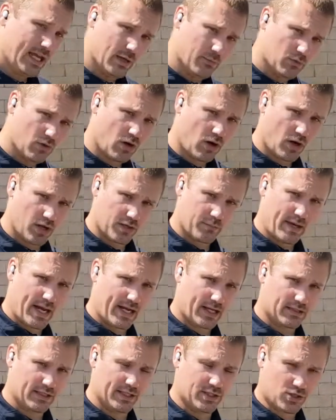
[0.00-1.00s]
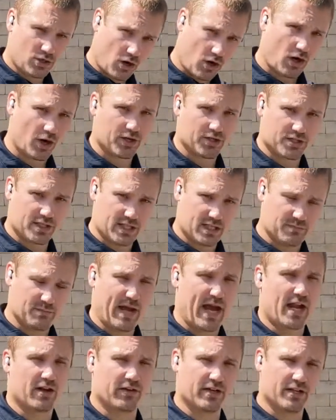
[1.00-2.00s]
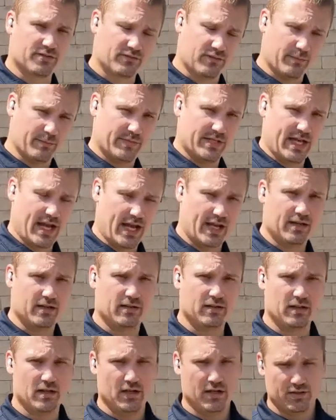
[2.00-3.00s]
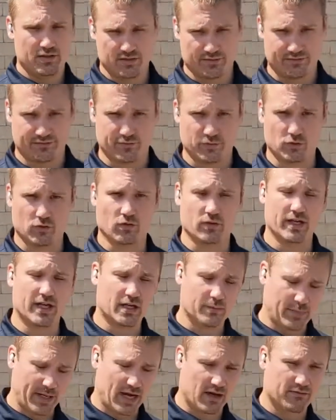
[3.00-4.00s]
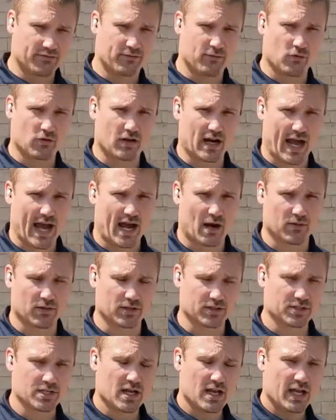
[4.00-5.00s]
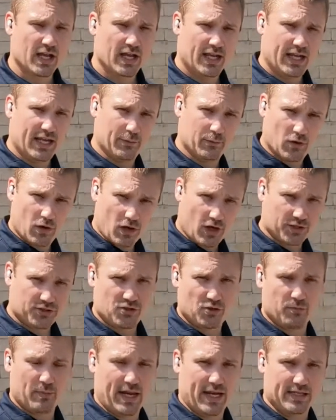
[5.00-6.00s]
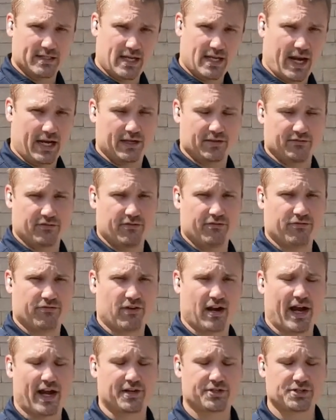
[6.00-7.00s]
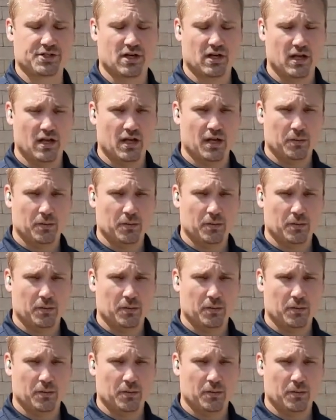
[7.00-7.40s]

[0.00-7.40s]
It will automatically charge these batteries from dead to full in about 4 hours. It will also maintain and refresh.